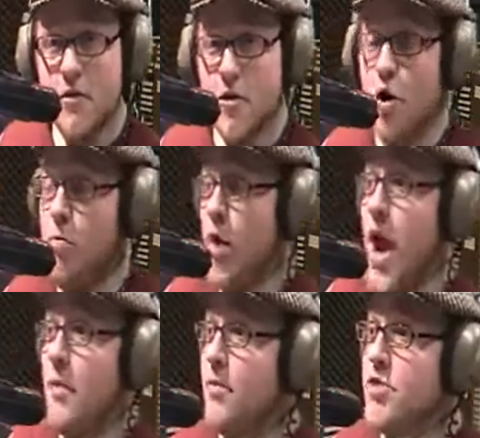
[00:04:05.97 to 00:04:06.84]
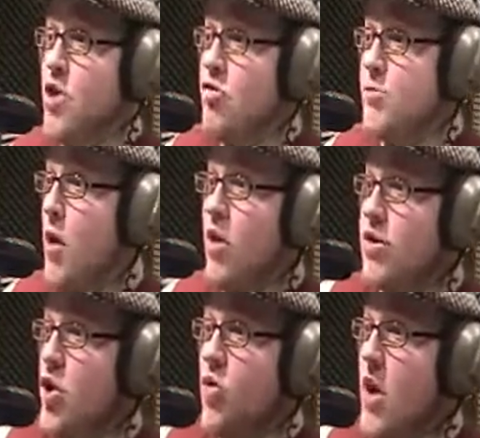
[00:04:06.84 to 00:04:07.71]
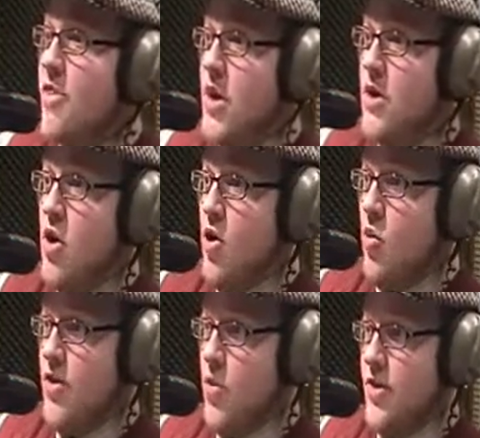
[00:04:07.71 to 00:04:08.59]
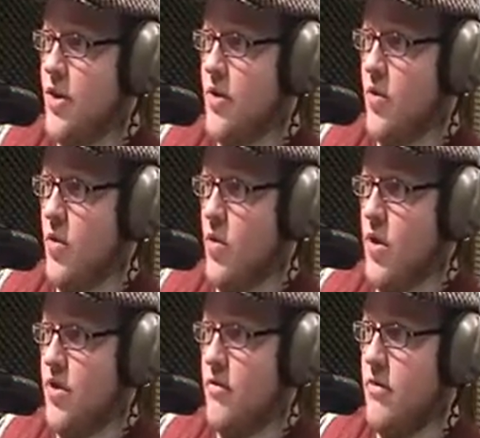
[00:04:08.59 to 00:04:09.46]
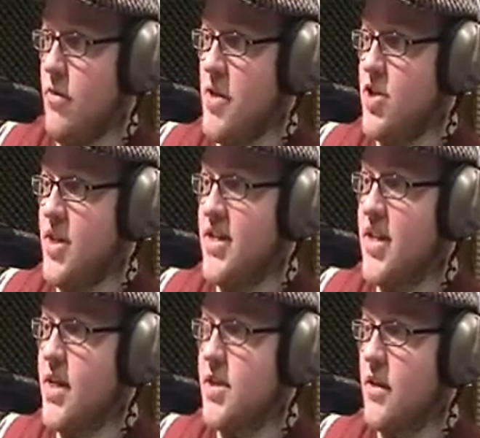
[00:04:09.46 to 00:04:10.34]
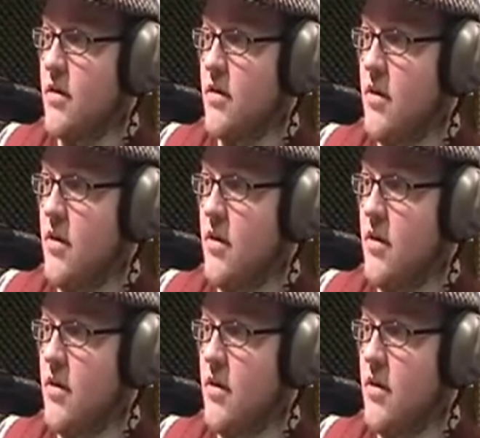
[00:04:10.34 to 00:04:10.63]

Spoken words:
No problems, no sparks, no nothing with the Michigan Citizen.